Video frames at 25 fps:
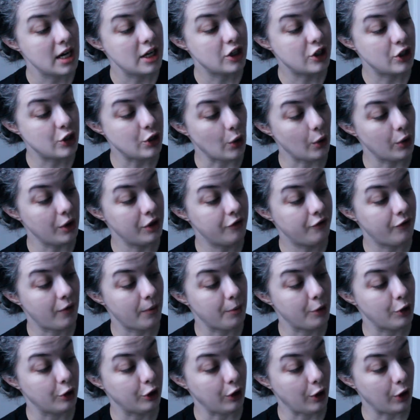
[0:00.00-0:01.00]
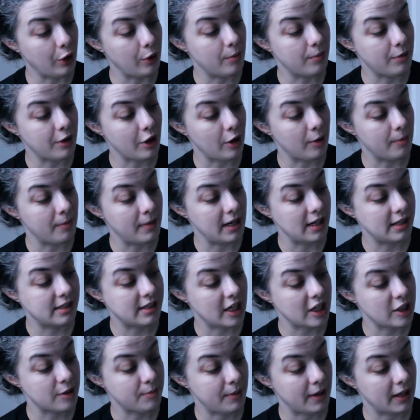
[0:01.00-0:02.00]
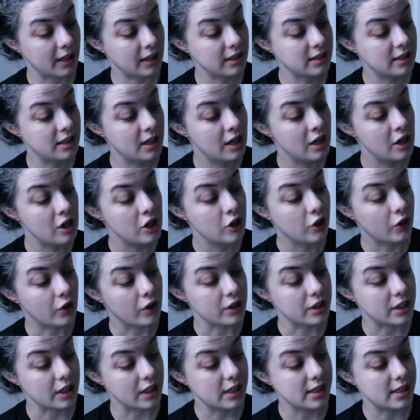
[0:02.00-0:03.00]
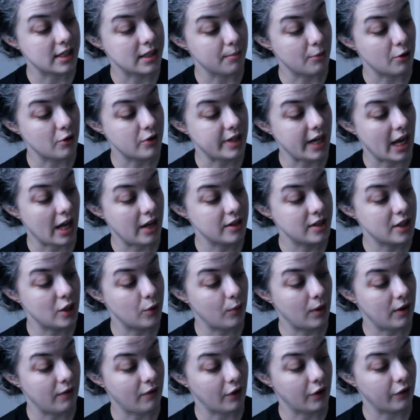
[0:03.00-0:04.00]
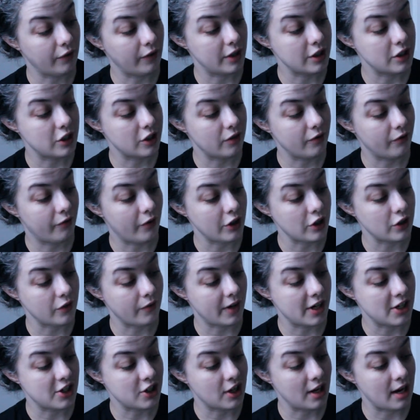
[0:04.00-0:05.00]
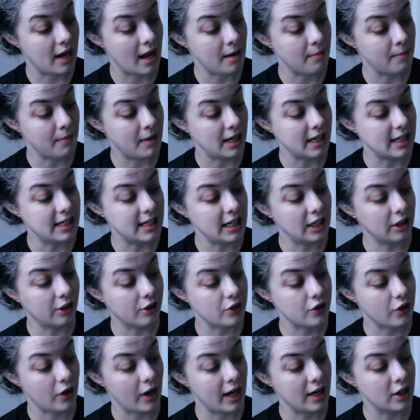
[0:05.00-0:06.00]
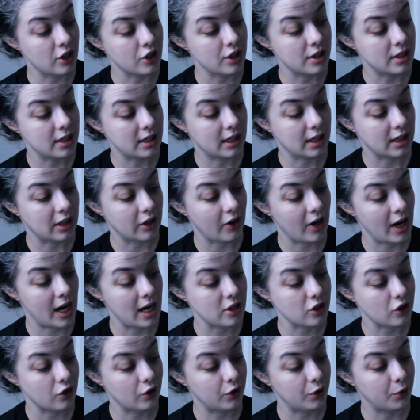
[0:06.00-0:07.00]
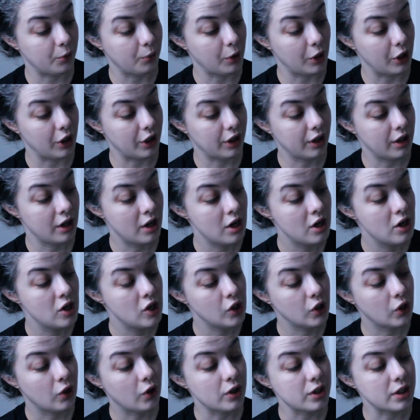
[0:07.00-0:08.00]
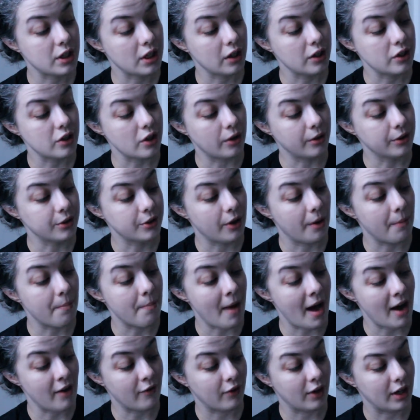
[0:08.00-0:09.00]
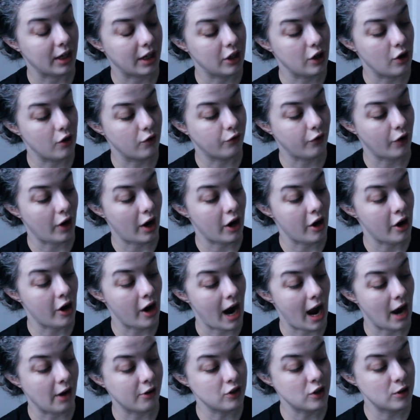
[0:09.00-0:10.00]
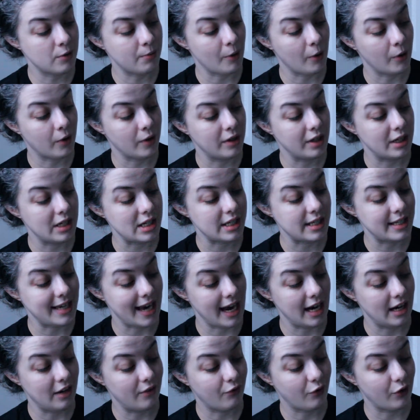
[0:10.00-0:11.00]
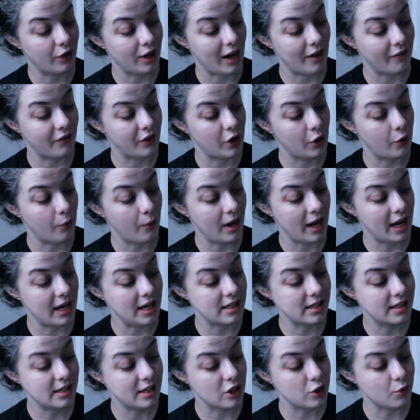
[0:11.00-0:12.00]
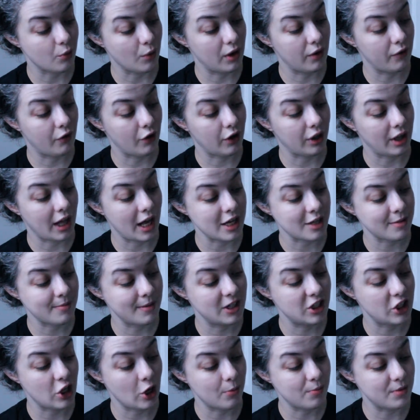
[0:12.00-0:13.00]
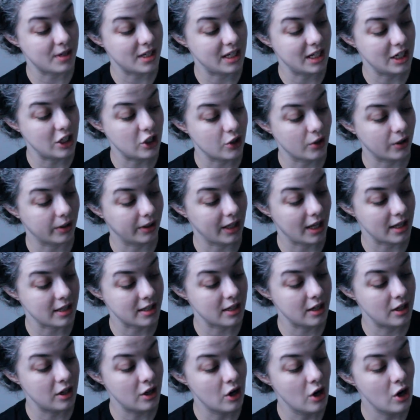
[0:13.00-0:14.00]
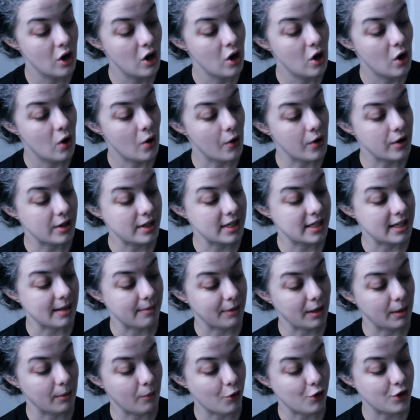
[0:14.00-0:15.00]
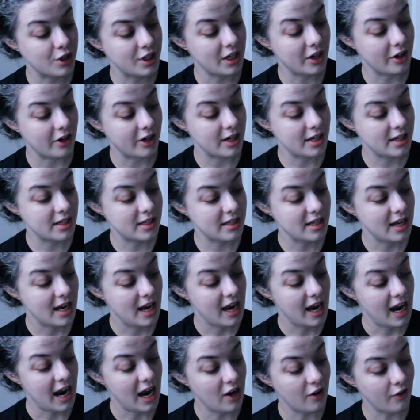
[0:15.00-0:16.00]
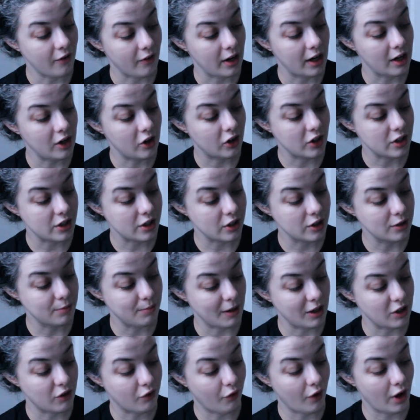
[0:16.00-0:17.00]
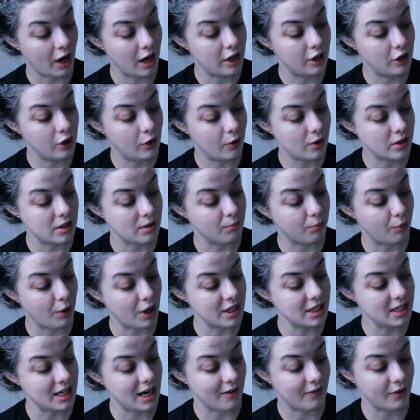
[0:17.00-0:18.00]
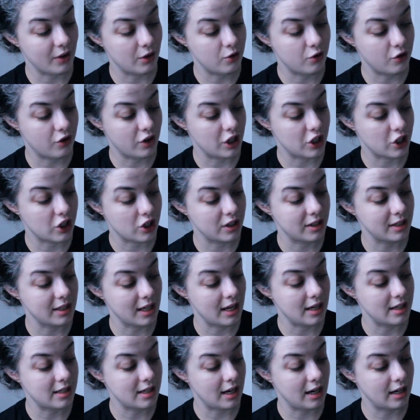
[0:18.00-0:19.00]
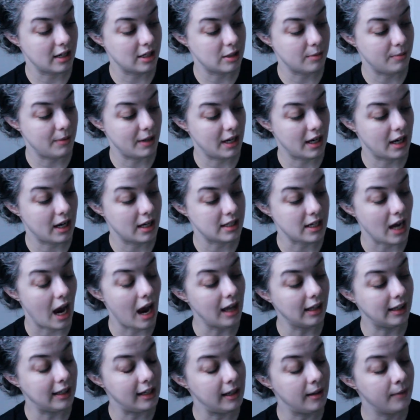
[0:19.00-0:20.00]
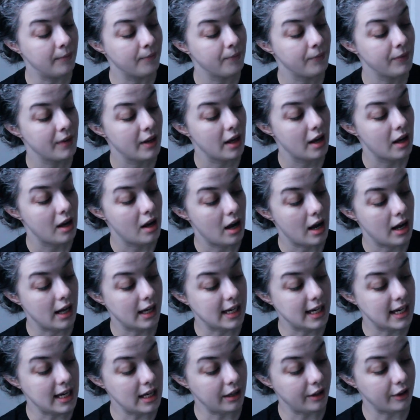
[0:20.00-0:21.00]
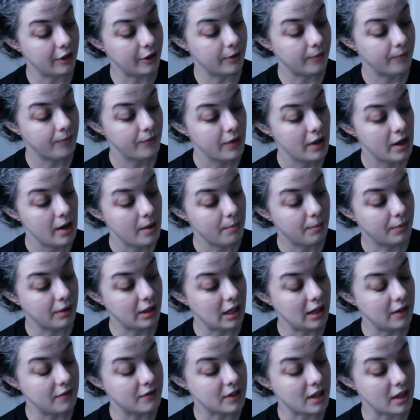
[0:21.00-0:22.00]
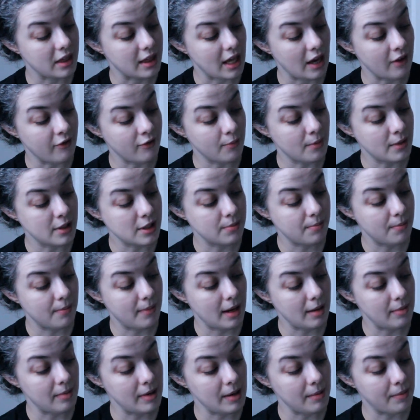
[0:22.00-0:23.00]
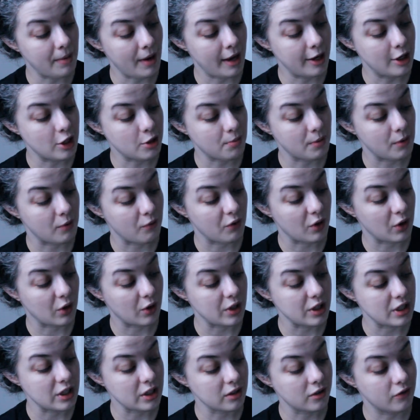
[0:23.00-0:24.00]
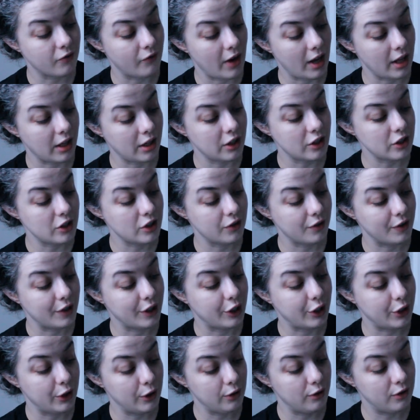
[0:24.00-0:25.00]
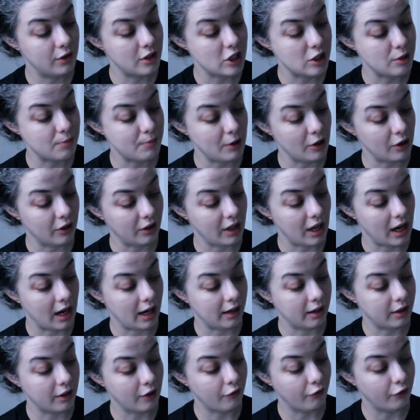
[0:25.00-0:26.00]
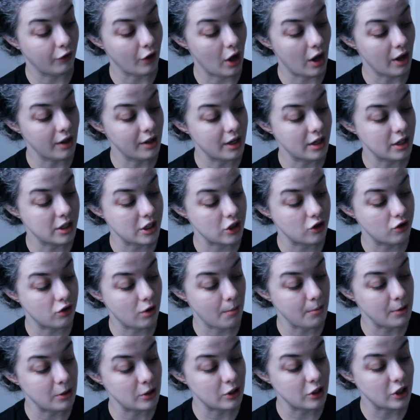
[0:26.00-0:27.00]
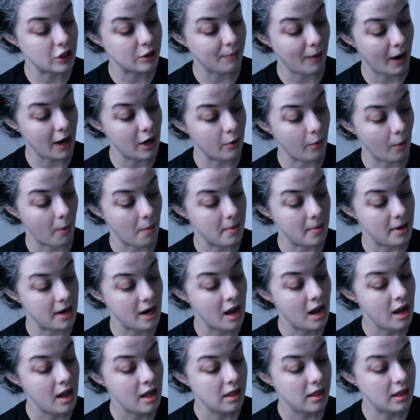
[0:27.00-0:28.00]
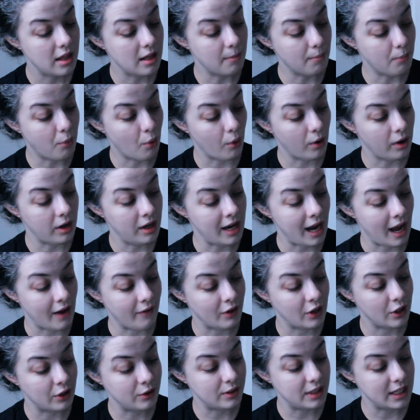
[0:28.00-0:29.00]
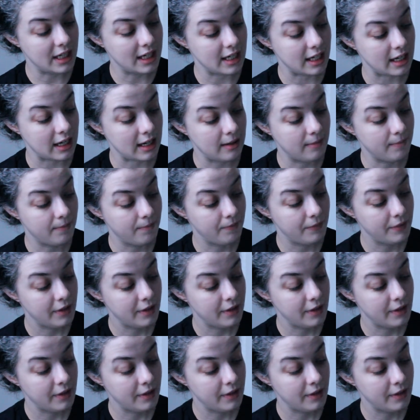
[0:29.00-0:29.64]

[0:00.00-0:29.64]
is stolen from her loom, there are many suspects. Crystal is the most talented weaver on the reservation, and many dealers are anxious to get their hands on her work. Crystal is also a maverick, known for her outspoken disdain for Navajo ways. Does one of her classmates hope to teach her a lesson, or is it something more serious? Henry, Crystal's best friend, who has embraced Navajo traditions and is studying to be a hatali, a healer, believes the theft must be a punishment for Crystal's failure to include the spirit line, the flaw that is a tribute to Spider-Woman, the important Navajo deity.